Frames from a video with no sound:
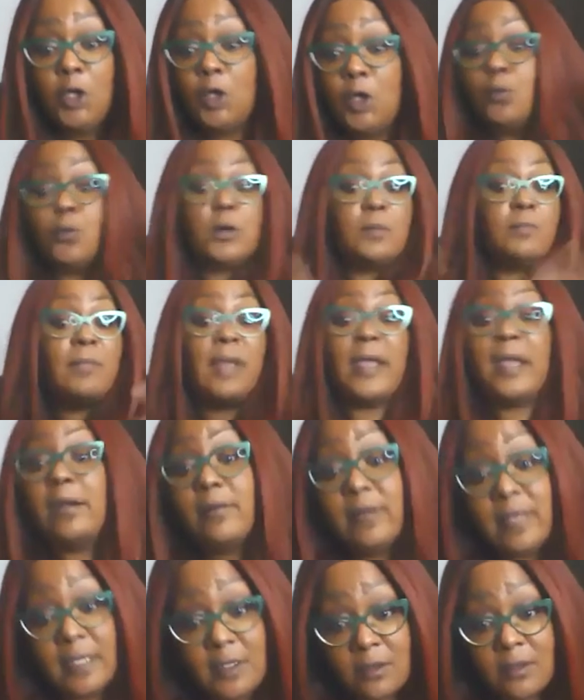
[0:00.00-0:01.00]
who were
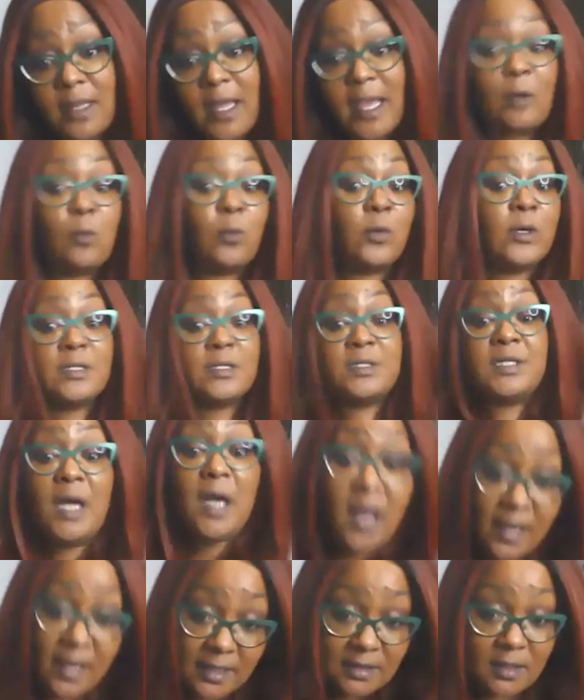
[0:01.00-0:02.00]
married are like, we're
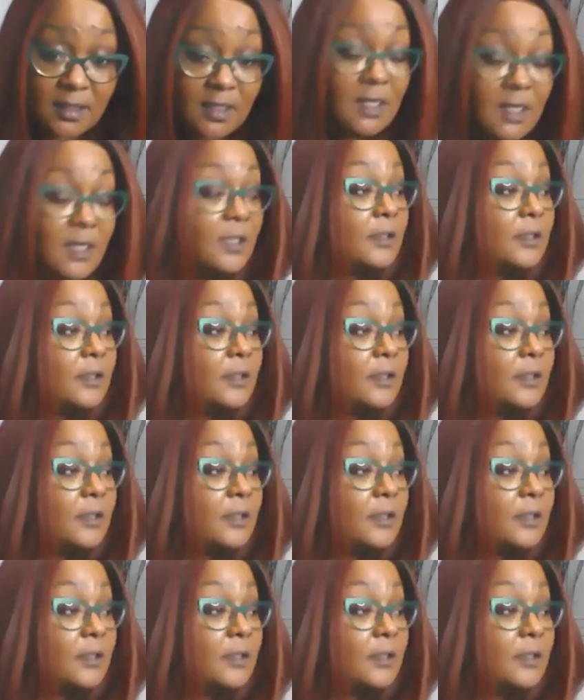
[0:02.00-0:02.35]
done.